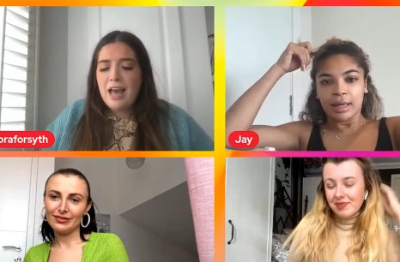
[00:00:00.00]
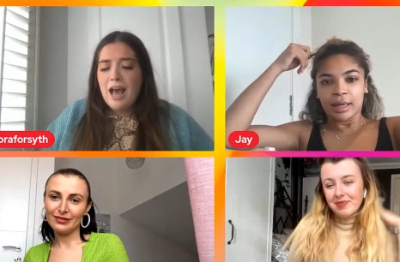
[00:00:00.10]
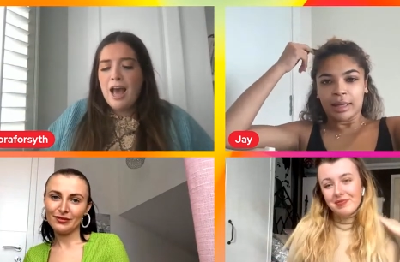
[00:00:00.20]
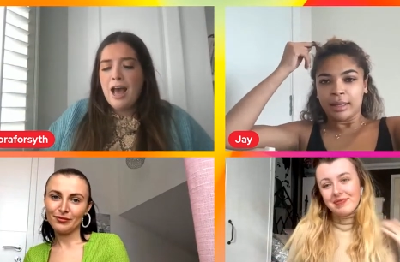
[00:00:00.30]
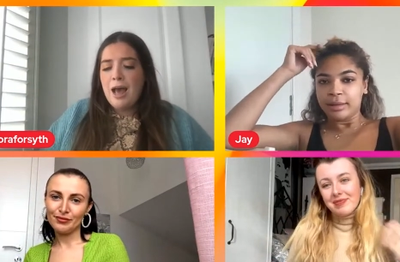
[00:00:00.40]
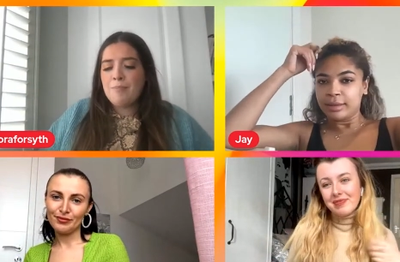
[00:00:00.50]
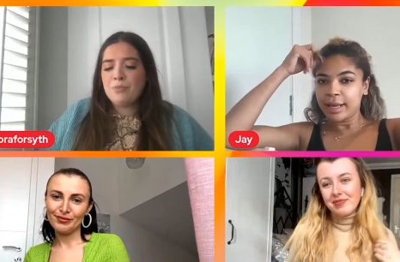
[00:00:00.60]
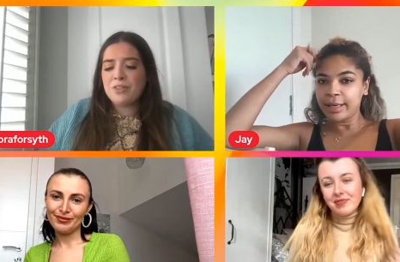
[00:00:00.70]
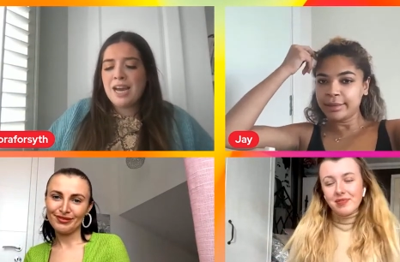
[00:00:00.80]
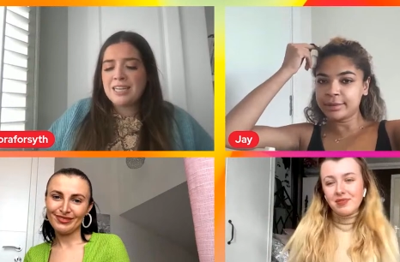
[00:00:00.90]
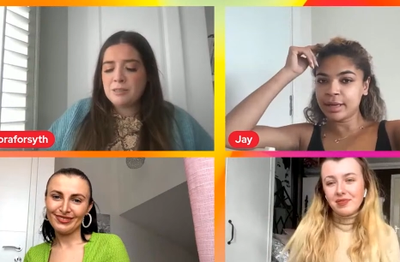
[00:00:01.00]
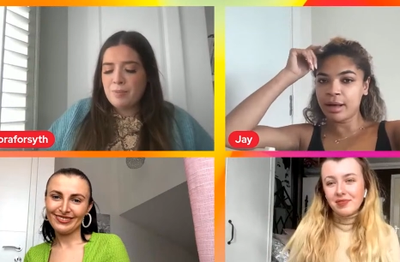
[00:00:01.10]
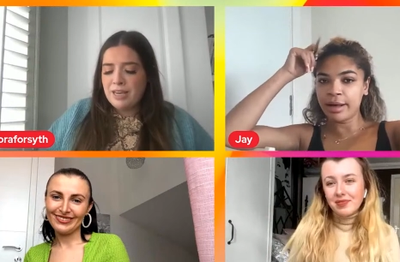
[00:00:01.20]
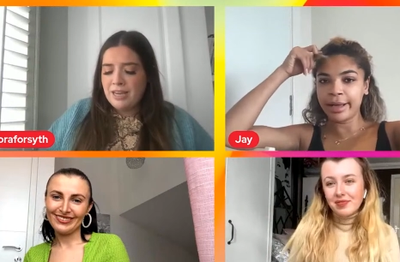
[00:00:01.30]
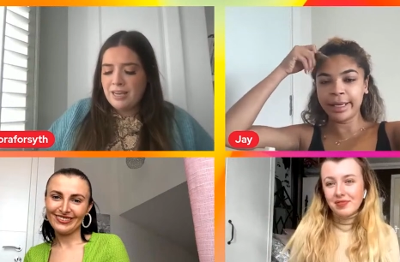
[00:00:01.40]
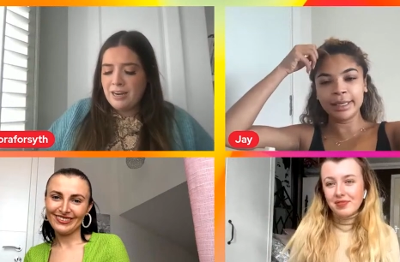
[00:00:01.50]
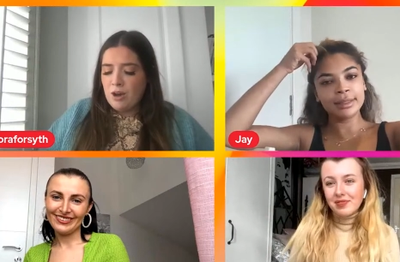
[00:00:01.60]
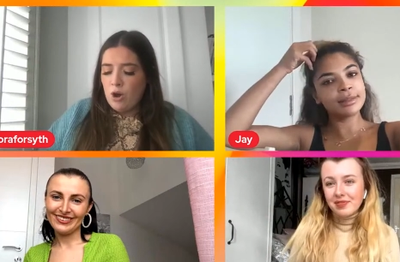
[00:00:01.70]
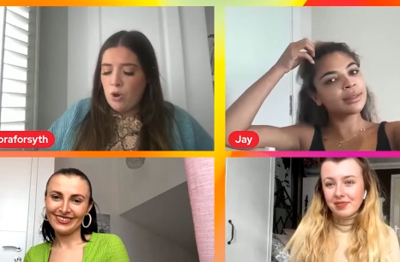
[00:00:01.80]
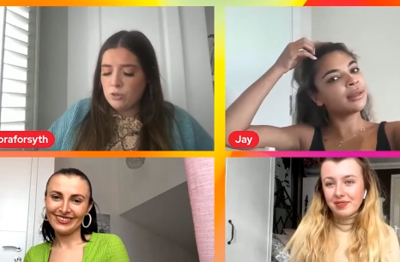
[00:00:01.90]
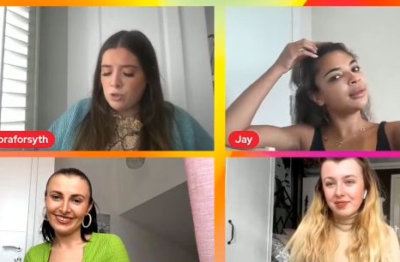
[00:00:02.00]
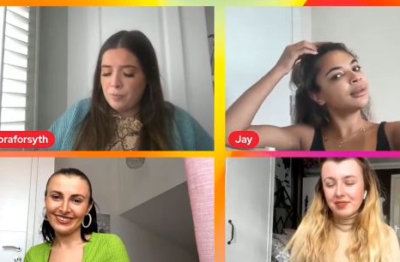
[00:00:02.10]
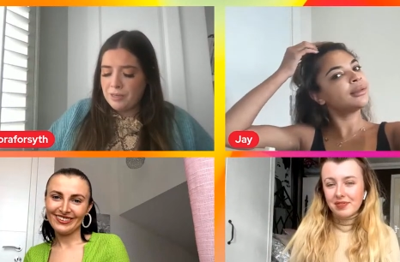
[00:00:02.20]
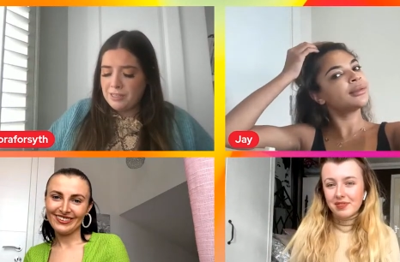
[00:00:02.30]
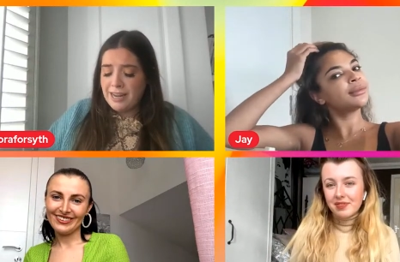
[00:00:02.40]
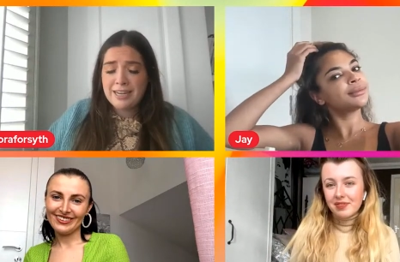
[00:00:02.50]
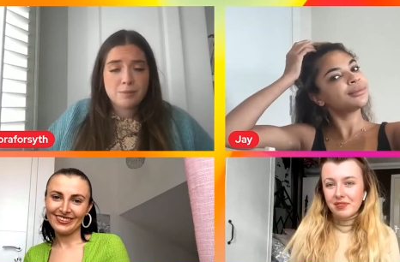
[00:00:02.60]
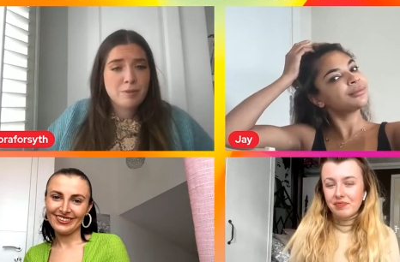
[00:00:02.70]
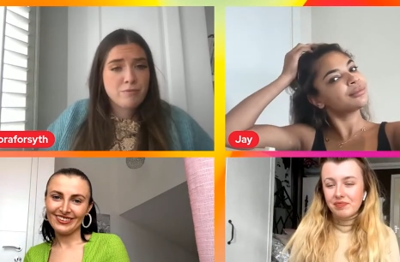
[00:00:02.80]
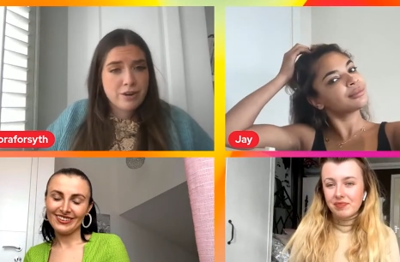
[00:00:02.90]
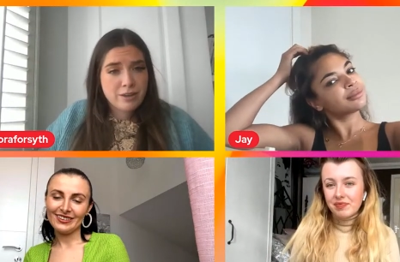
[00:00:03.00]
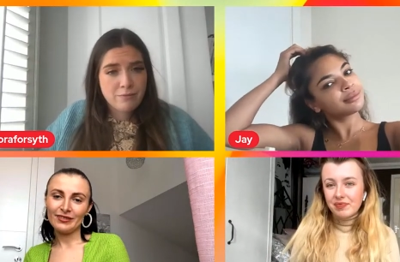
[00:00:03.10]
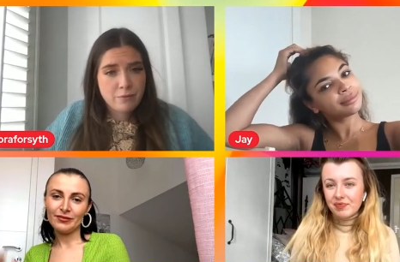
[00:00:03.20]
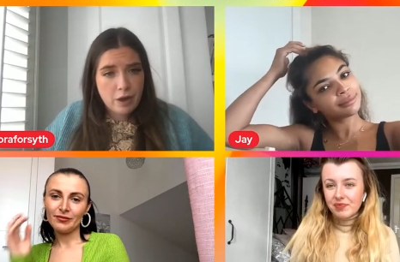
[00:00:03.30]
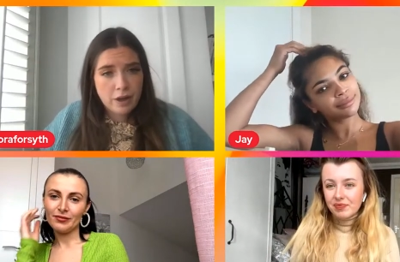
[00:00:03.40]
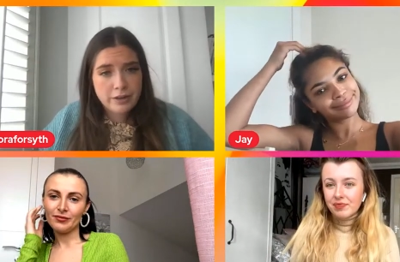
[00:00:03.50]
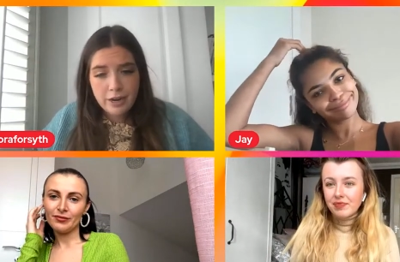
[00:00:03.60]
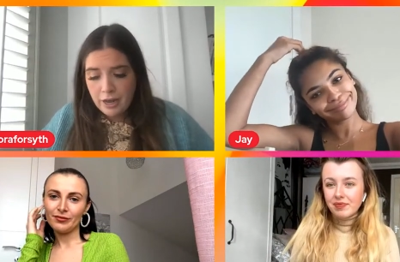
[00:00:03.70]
Speaker 1: Um, that has been Hot Topics Day. It's been really fun.